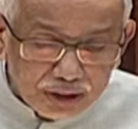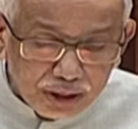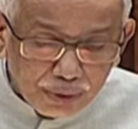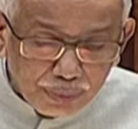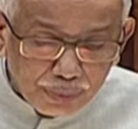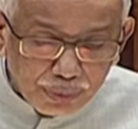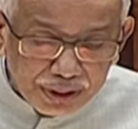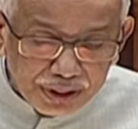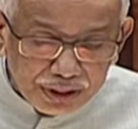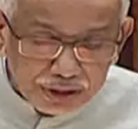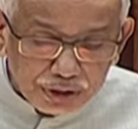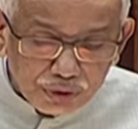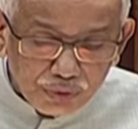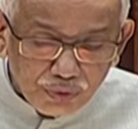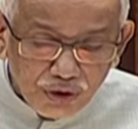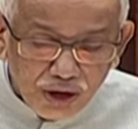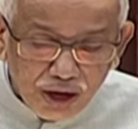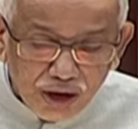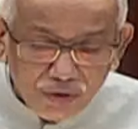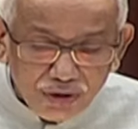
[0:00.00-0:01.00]
Pradesh
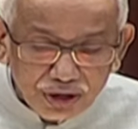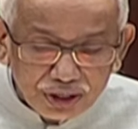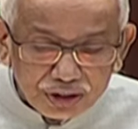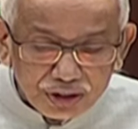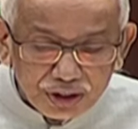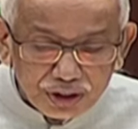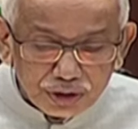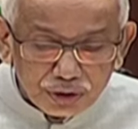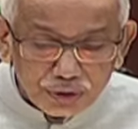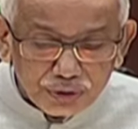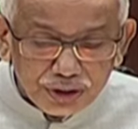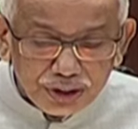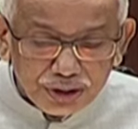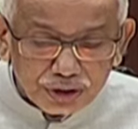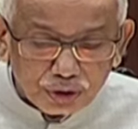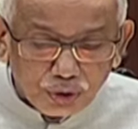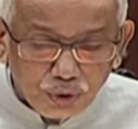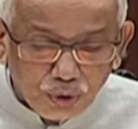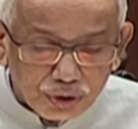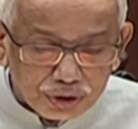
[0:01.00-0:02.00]
will have access to these
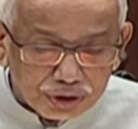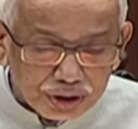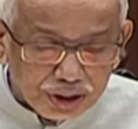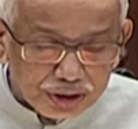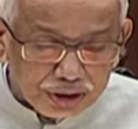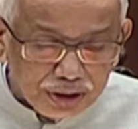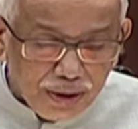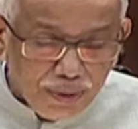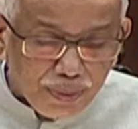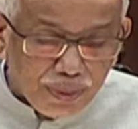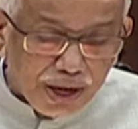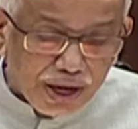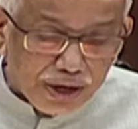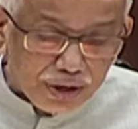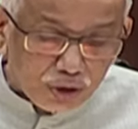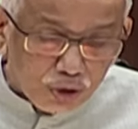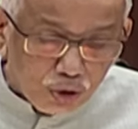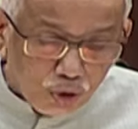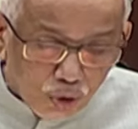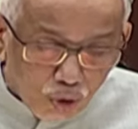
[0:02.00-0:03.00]
courses
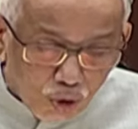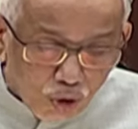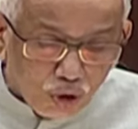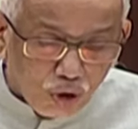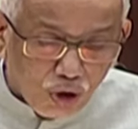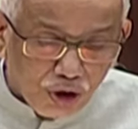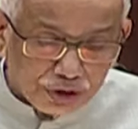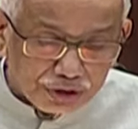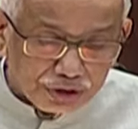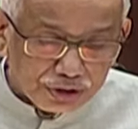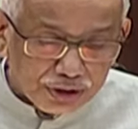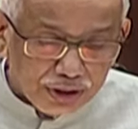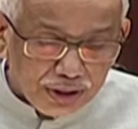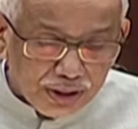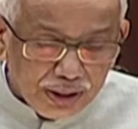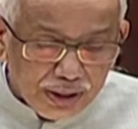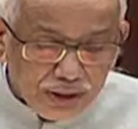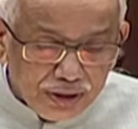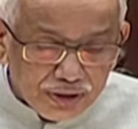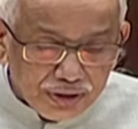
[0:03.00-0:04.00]
at no cost.
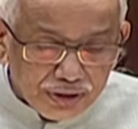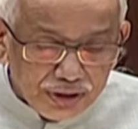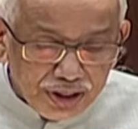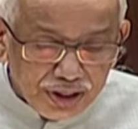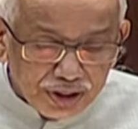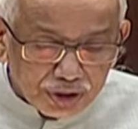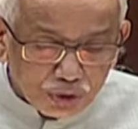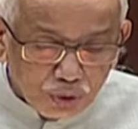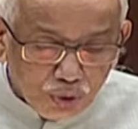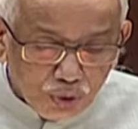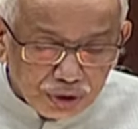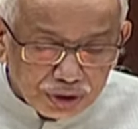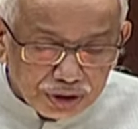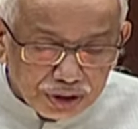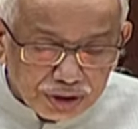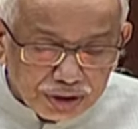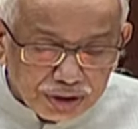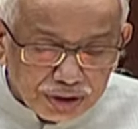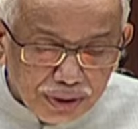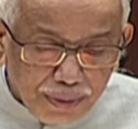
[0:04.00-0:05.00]
These
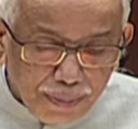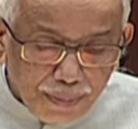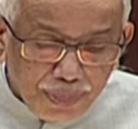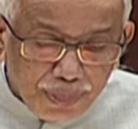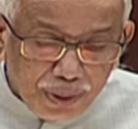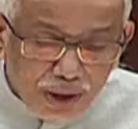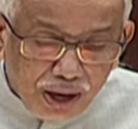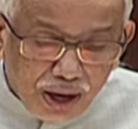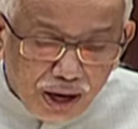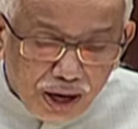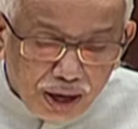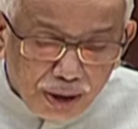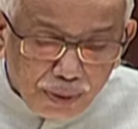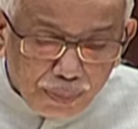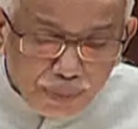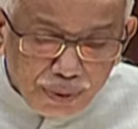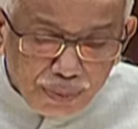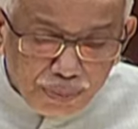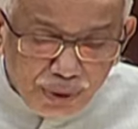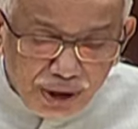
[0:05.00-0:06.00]
courses are
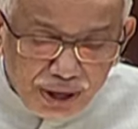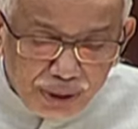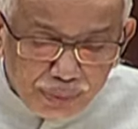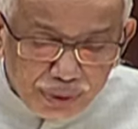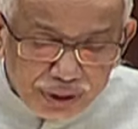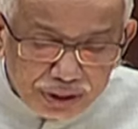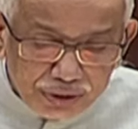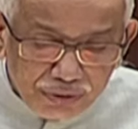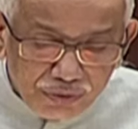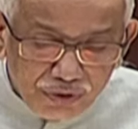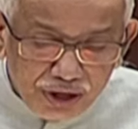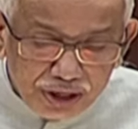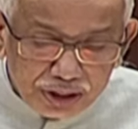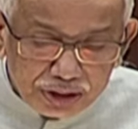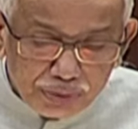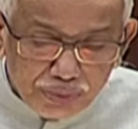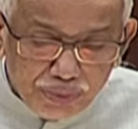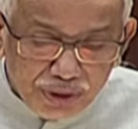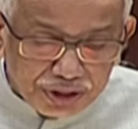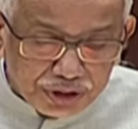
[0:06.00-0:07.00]
prepared by the world's
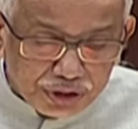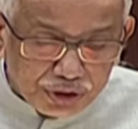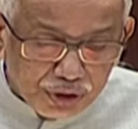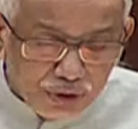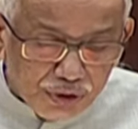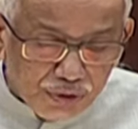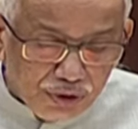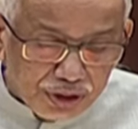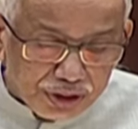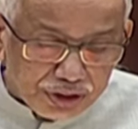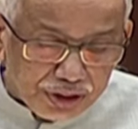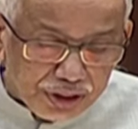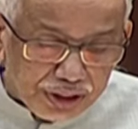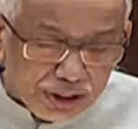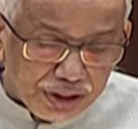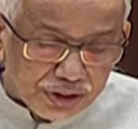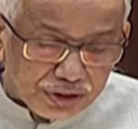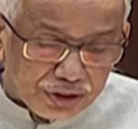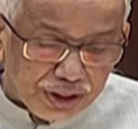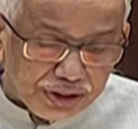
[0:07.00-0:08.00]
best
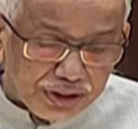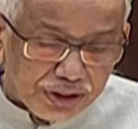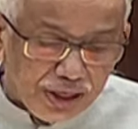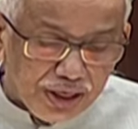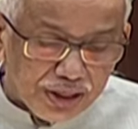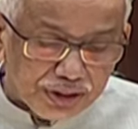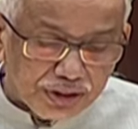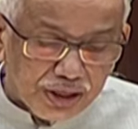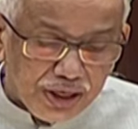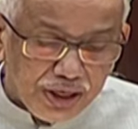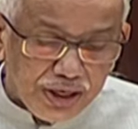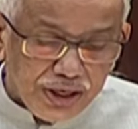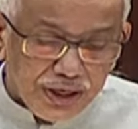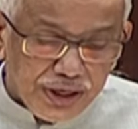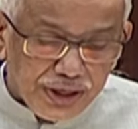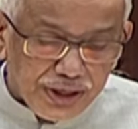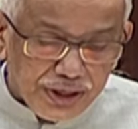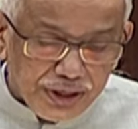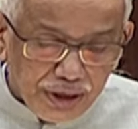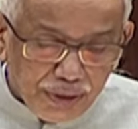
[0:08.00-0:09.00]
universities such as
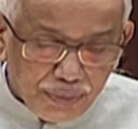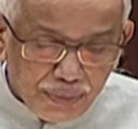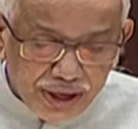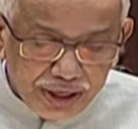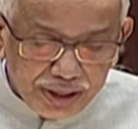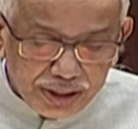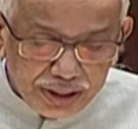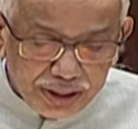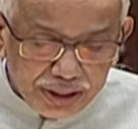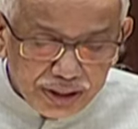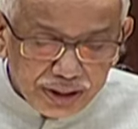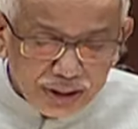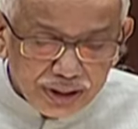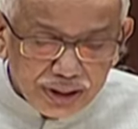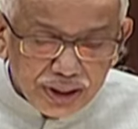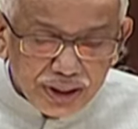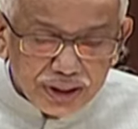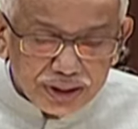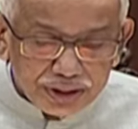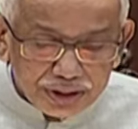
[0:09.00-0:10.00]
MIT,
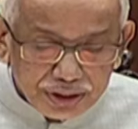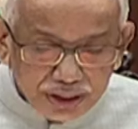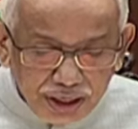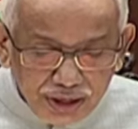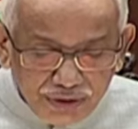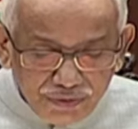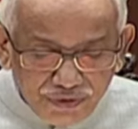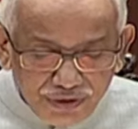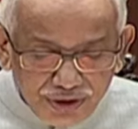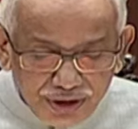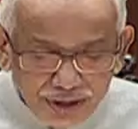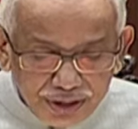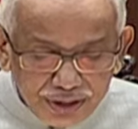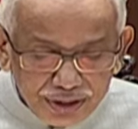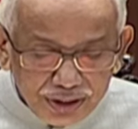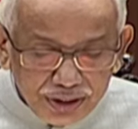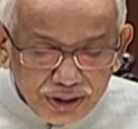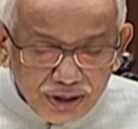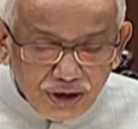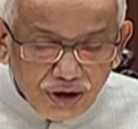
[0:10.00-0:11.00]
Stanford,
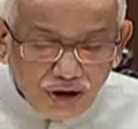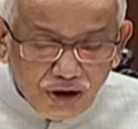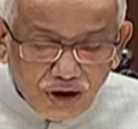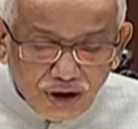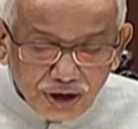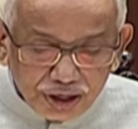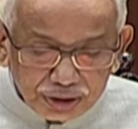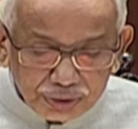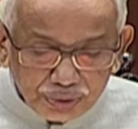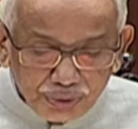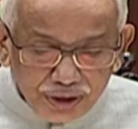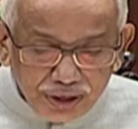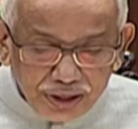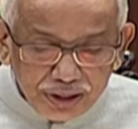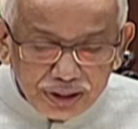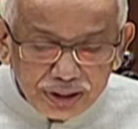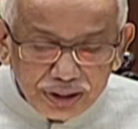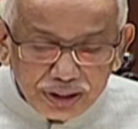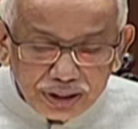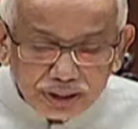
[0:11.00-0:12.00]

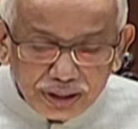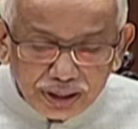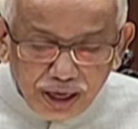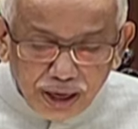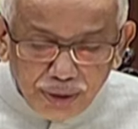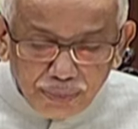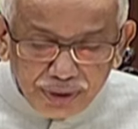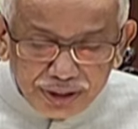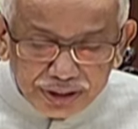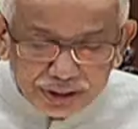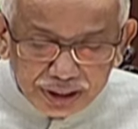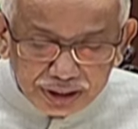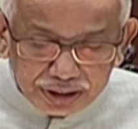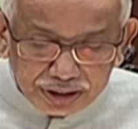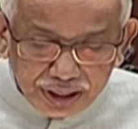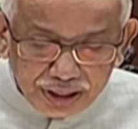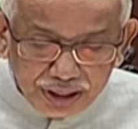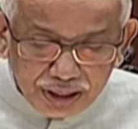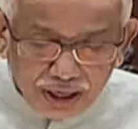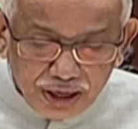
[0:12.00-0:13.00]
Oxford, Cambridge,
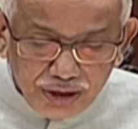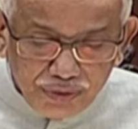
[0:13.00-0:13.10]
etc.